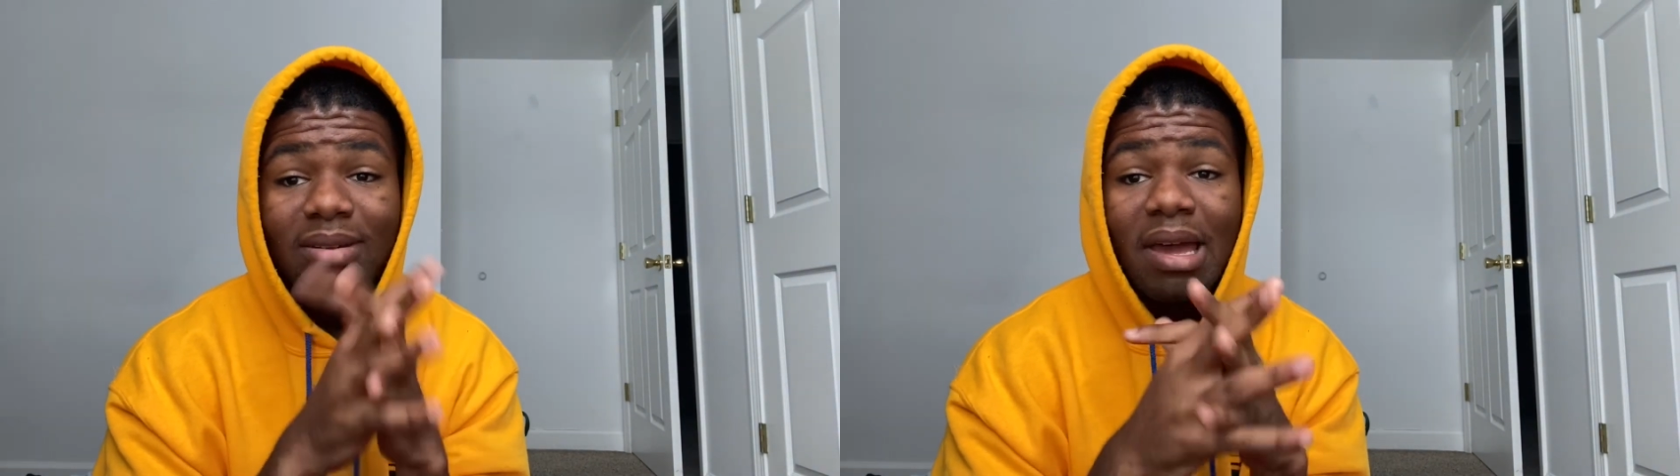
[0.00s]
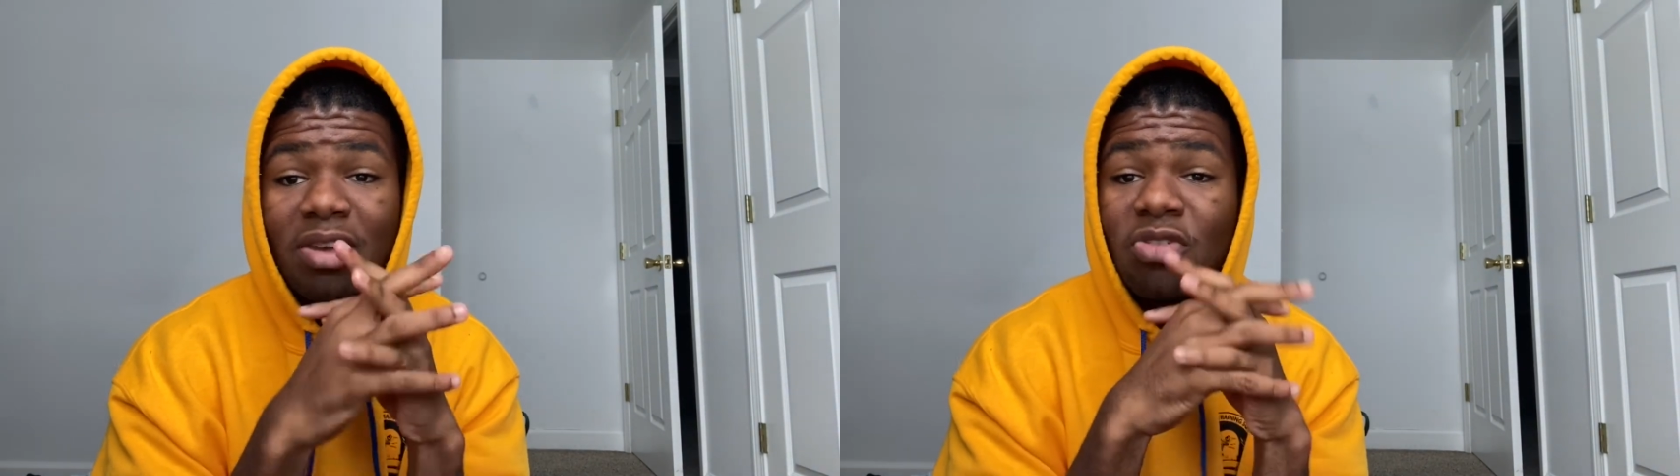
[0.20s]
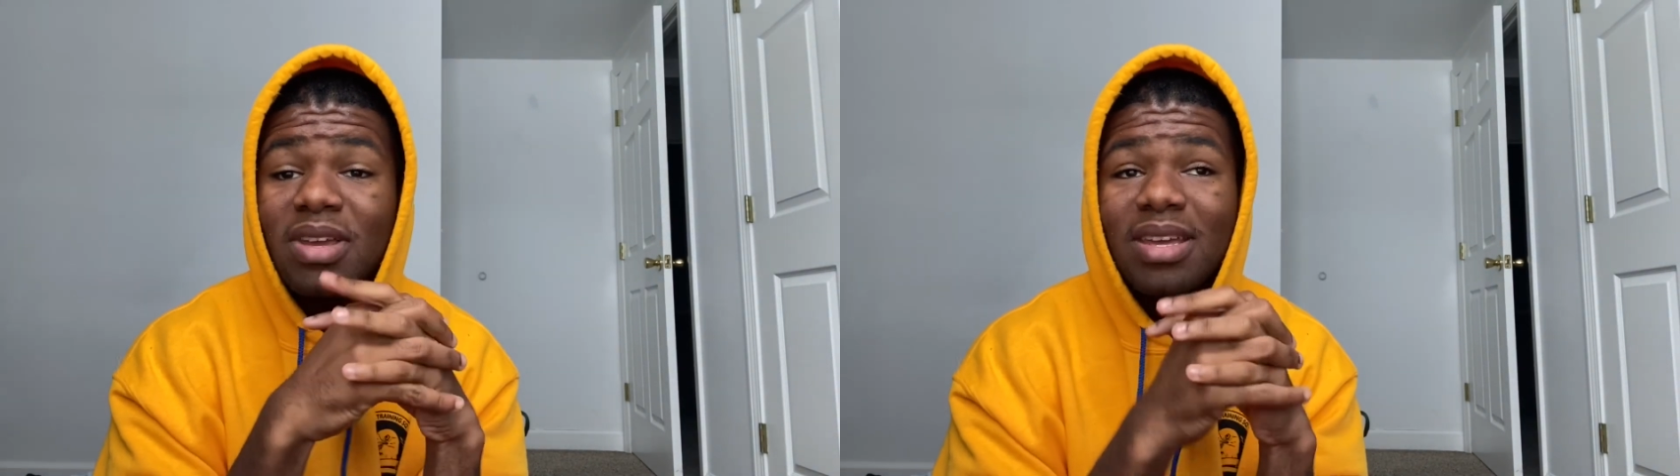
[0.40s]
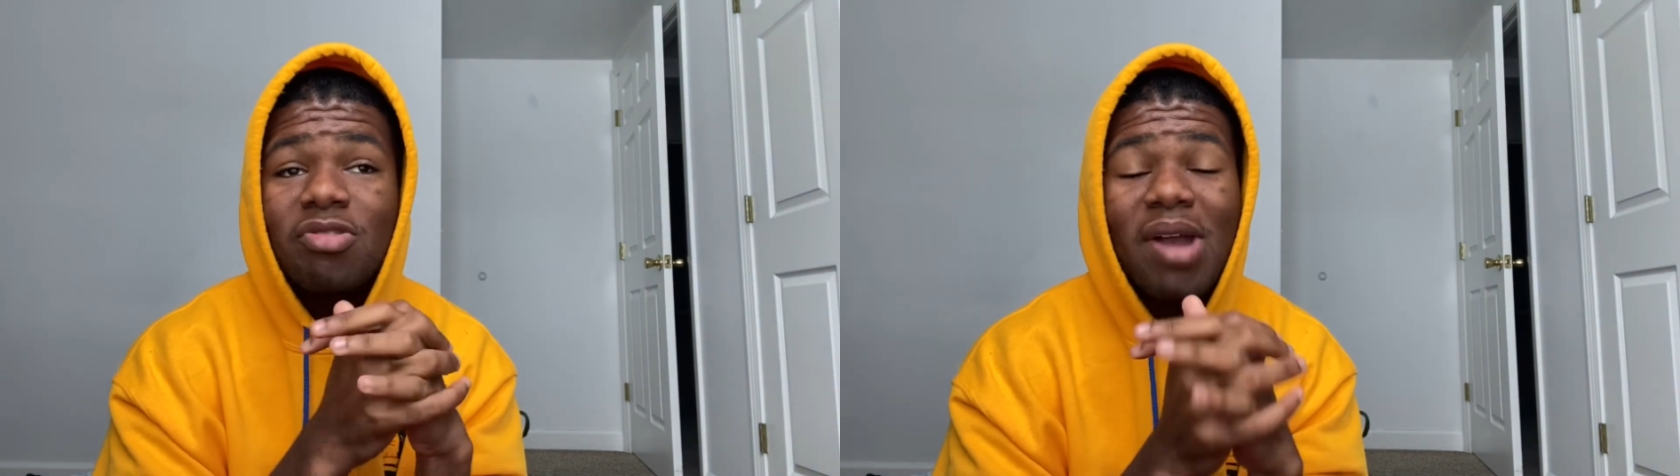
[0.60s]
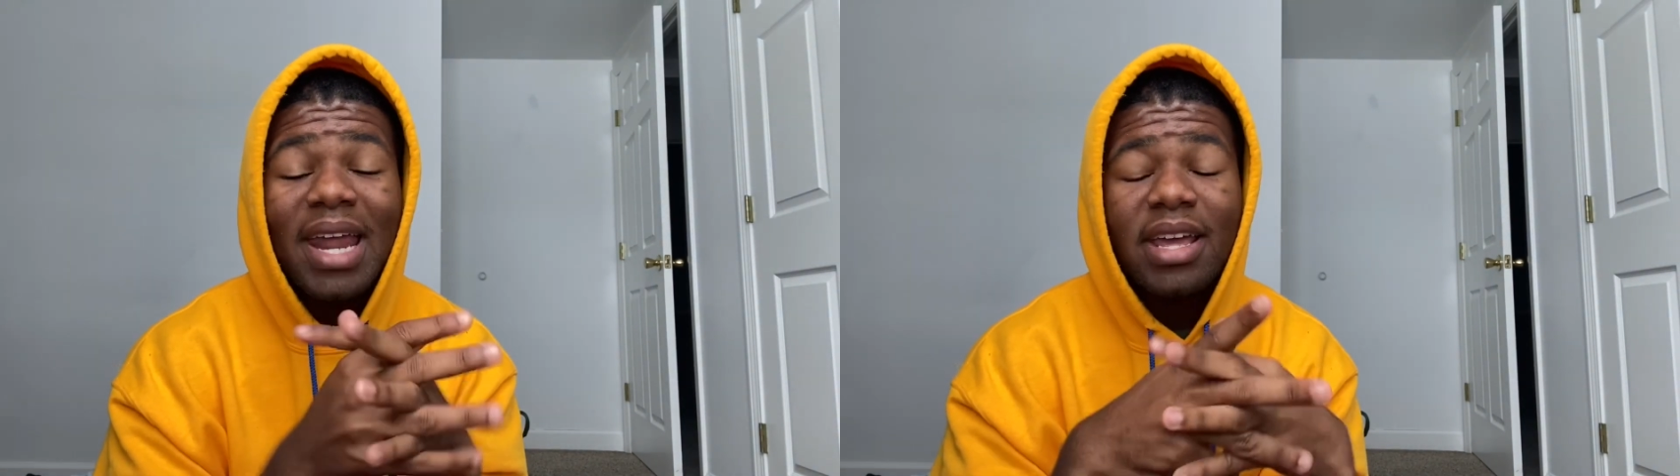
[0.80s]
Like,
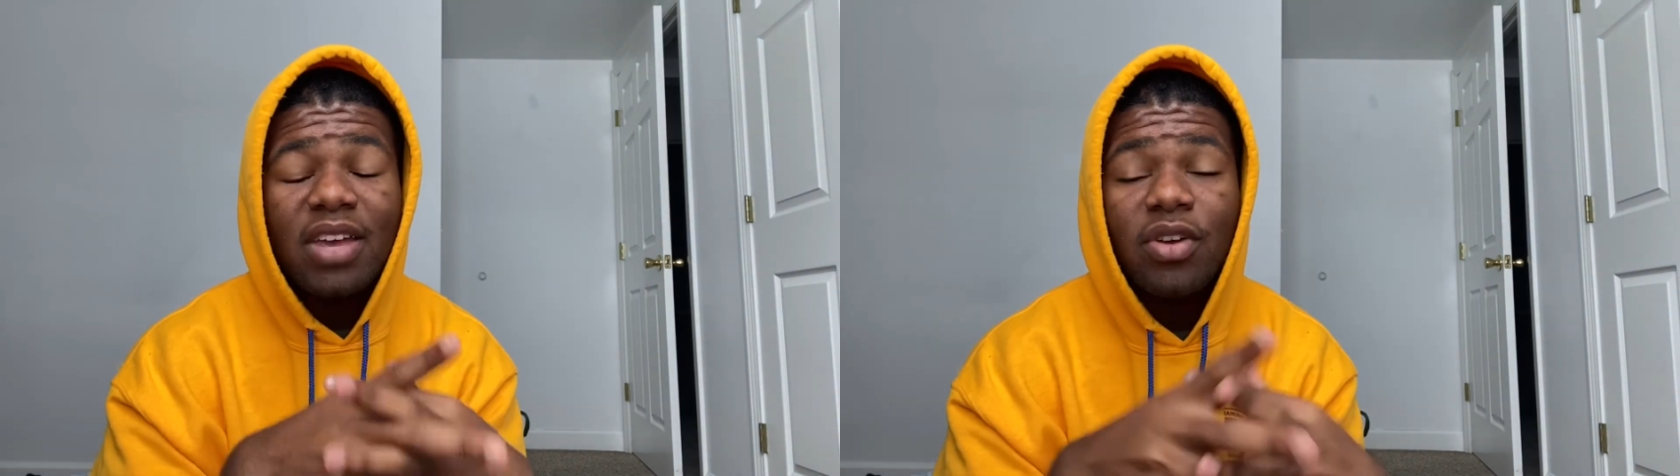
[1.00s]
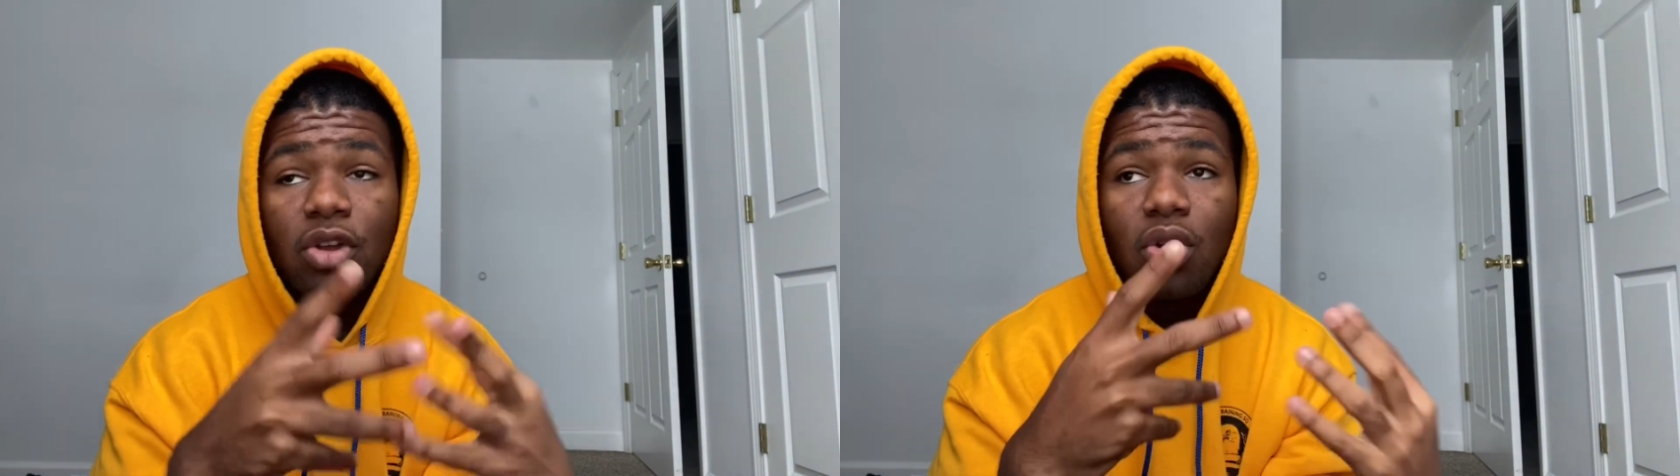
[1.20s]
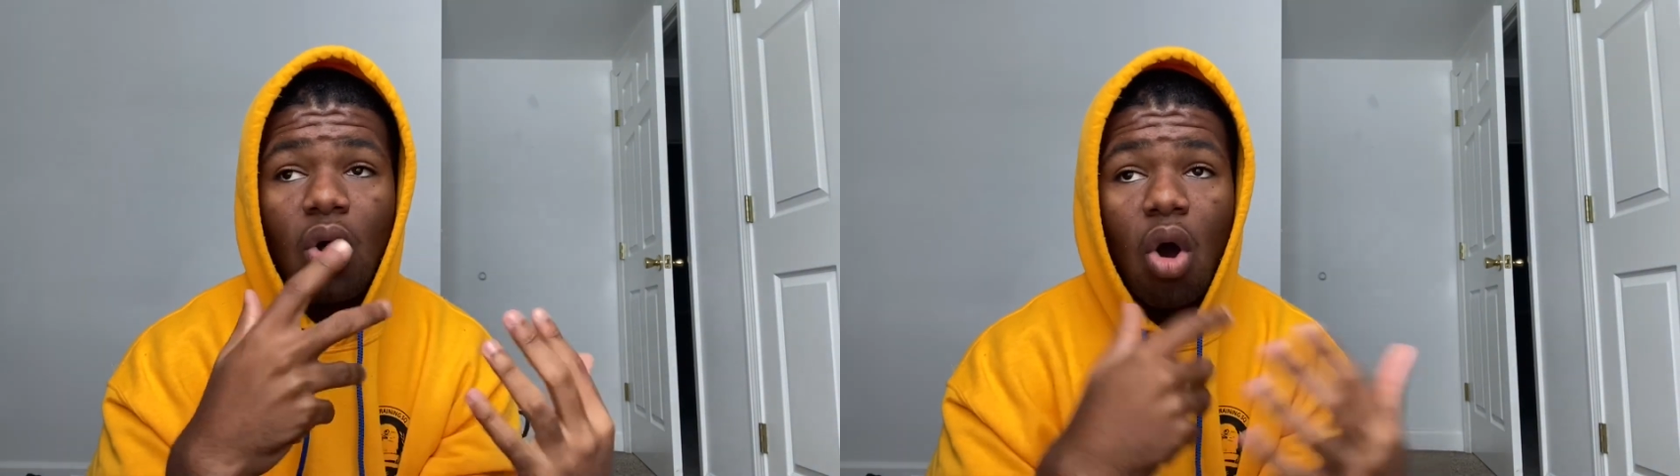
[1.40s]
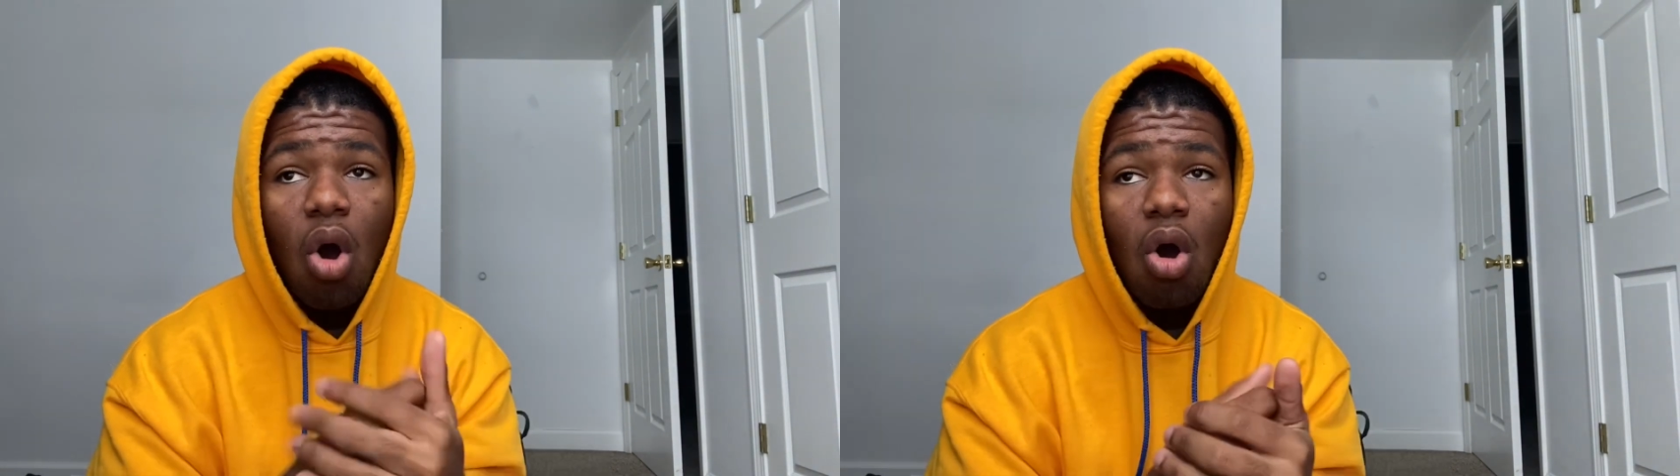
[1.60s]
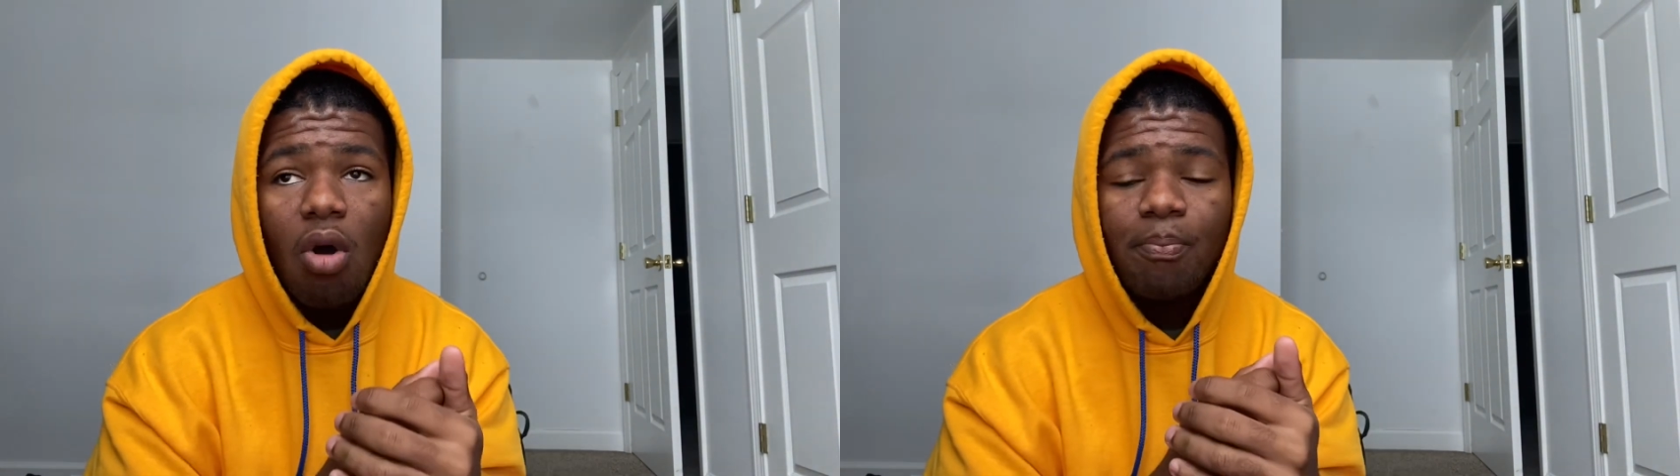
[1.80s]
you got to give it your
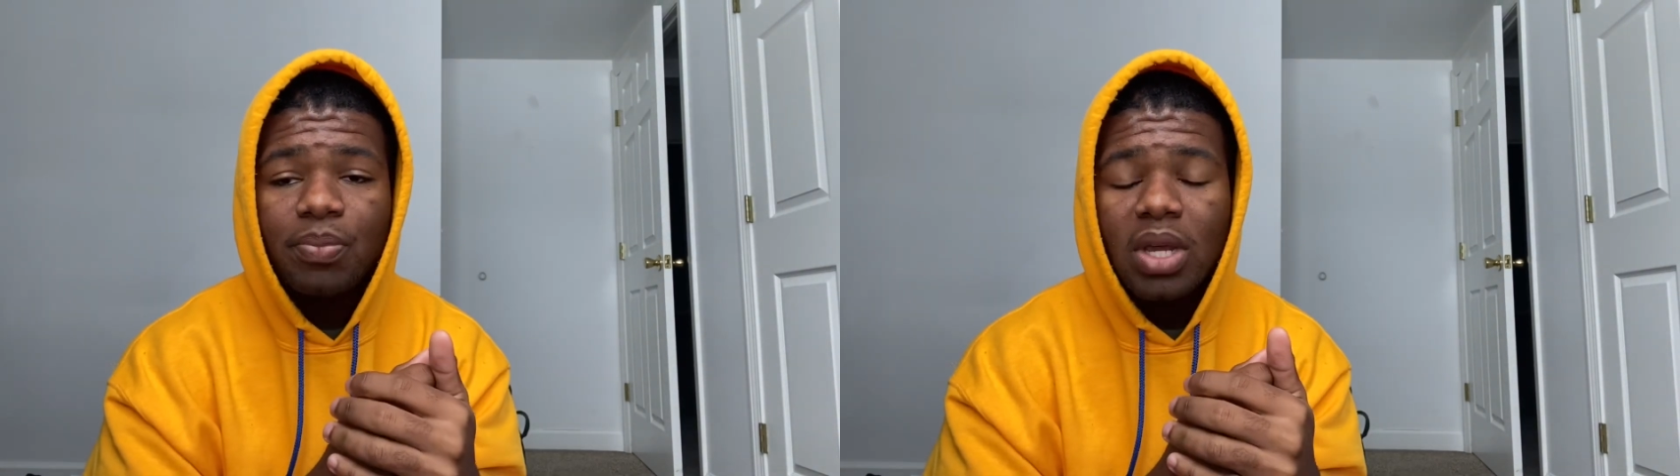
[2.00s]
all.